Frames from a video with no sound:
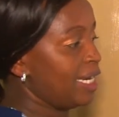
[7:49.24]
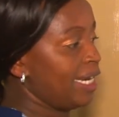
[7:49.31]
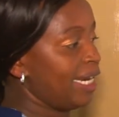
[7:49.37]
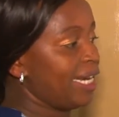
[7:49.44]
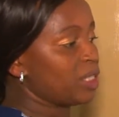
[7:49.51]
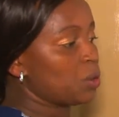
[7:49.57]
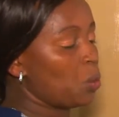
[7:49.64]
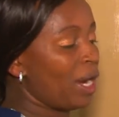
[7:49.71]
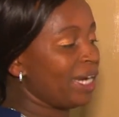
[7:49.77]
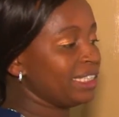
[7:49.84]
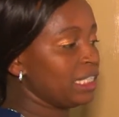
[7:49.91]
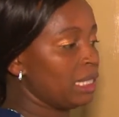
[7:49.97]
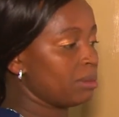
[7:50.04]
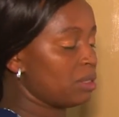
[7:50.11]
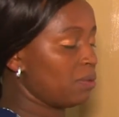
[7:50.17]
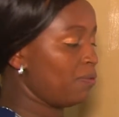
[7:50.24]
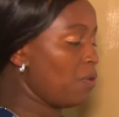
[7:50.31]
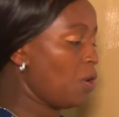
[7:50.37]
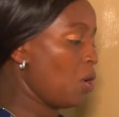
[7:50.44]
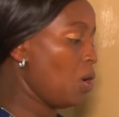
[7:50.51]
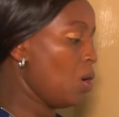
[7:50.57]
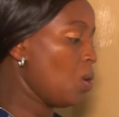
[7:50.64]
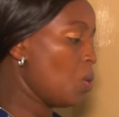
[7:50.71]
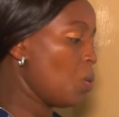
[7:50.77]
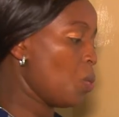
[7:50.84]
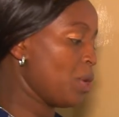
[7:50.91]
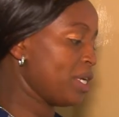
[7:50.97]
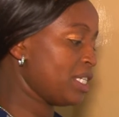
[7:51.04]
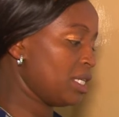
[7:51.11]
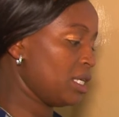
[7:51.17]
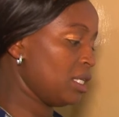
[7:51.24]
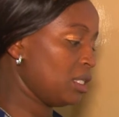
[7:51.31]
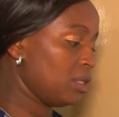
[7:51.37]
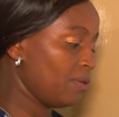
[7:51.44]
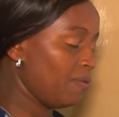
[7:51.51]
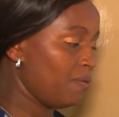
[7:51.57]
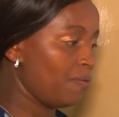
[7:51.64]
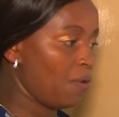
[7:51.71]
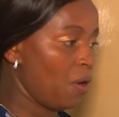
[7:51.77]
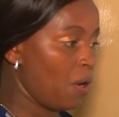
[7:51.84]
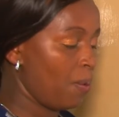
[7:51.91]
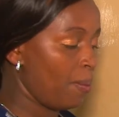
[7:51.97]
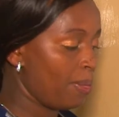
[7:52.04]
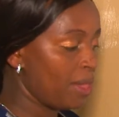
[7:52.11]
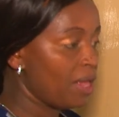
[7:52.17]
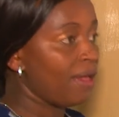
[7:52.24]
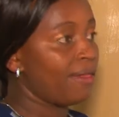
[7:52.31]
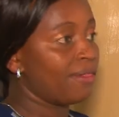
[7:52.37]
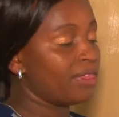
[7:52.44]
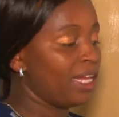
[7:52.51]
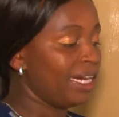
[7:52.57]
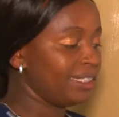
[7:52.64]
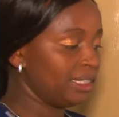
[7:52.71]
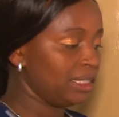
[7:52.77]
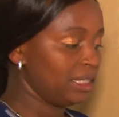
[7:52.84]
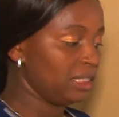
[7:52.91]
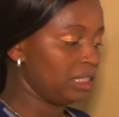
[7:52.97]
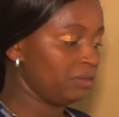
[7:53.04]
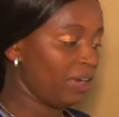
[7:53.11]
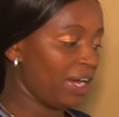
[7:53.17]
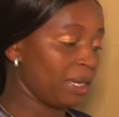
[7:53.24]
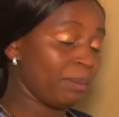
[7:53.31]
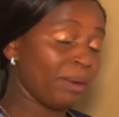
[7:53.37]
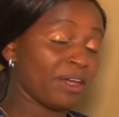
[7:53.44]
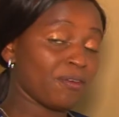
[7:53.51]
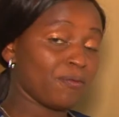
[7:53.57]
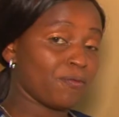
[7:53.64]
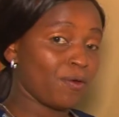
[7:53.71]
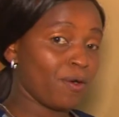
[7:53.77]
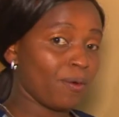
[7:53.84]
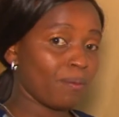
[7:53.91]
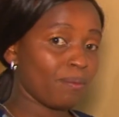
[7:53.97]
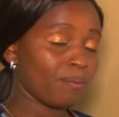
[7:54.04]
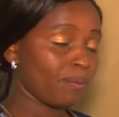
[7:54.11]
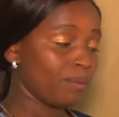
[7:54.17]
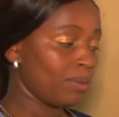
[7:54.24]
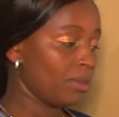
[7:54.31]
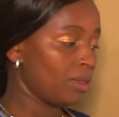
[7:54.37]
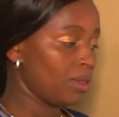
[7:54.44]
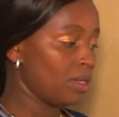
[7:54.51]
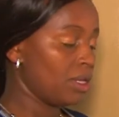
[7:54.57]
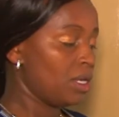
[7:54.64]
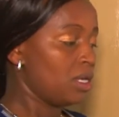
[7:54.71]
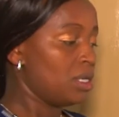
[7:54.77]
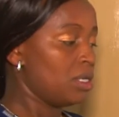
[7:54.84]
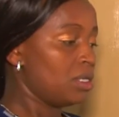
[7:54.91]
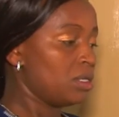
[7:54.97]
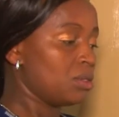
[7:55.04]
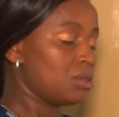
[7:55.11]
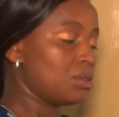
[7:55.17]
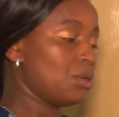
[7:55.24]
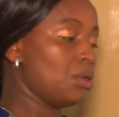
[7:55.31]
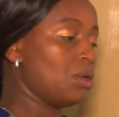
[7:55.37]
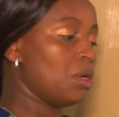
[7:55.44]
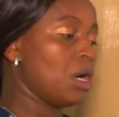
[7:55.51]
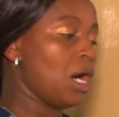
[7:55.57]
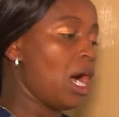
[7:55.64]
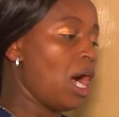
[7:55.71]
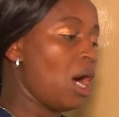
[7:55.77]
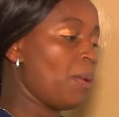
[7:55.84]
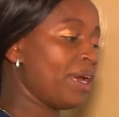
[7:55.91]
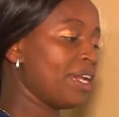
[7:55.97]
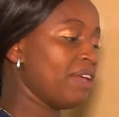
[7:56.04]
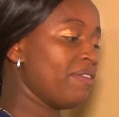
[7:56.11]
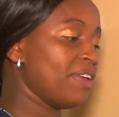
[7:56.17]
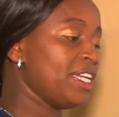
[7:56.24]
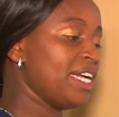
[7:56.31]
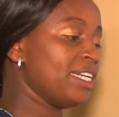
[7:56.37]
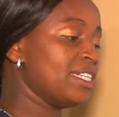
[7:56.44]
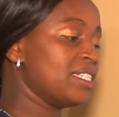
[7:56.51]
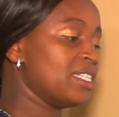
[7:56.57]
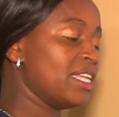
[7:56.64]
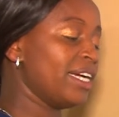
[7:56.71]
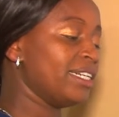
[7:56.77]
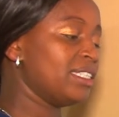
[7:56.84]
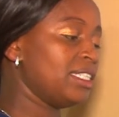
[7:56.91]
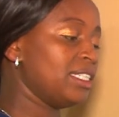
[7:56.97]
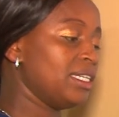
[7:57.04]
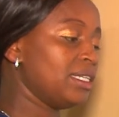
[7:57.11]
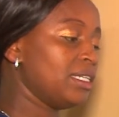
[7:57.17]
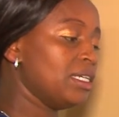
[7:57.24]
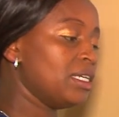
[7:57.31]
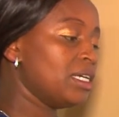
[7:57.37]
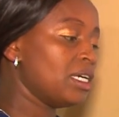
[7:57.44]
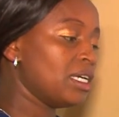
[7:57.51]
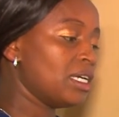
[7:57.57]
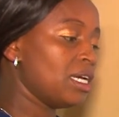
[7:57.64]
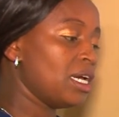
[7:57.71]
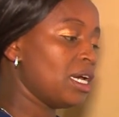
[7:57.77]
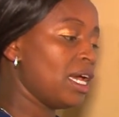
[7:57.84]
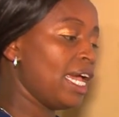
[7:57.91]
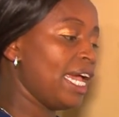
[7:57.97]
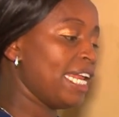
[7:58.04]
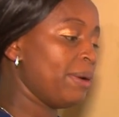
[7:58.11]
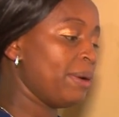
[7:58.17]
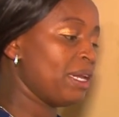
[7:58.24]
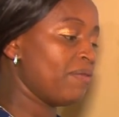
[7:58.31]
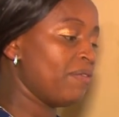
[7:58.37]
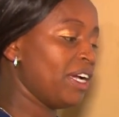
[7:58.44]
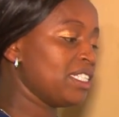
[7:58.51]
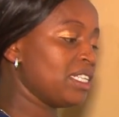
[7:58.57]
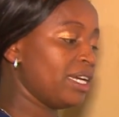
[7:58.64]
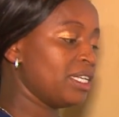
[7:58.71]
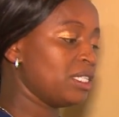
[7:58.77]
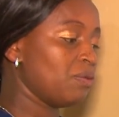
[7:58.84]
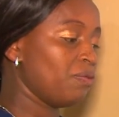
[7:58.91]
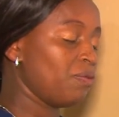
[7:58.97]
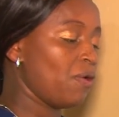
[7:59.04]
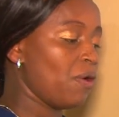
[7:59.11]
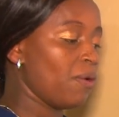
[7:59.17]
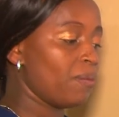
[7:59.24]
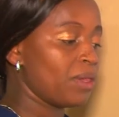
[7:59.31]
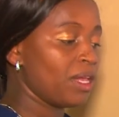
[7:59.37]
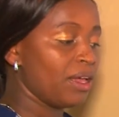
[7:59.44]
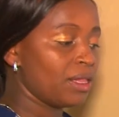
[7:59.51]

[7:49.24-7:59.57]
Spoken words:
And 1 times 4, which is 4. 13 divided by 4. So, our dividend is 13, and our divisor is 4.